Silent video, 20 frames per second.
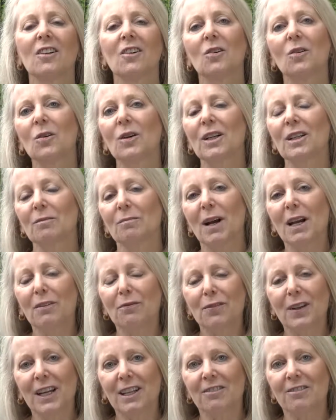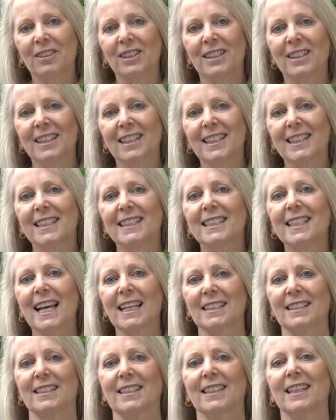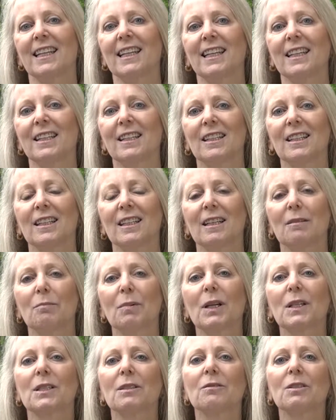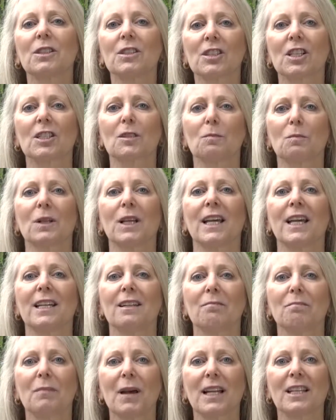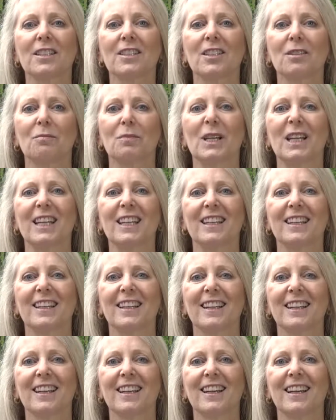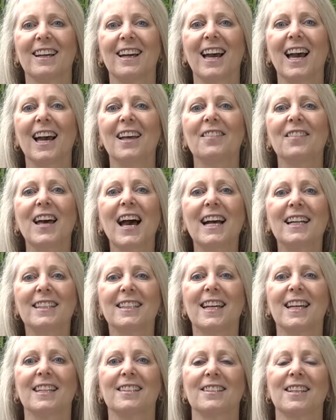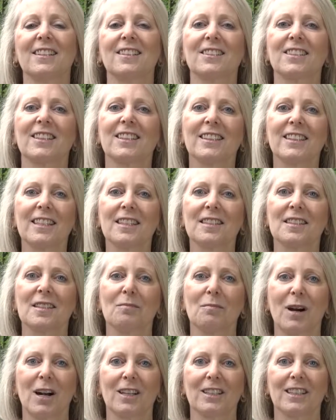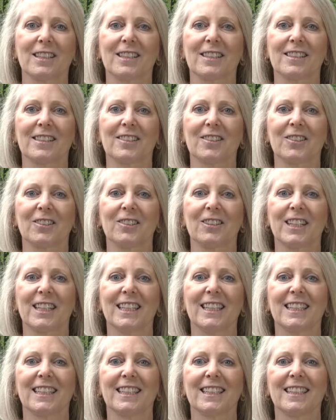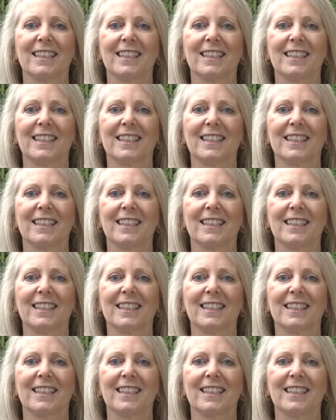or my favorite, destiny, because it was just plain meant to be. And that takes us to Lisa Marlin's story.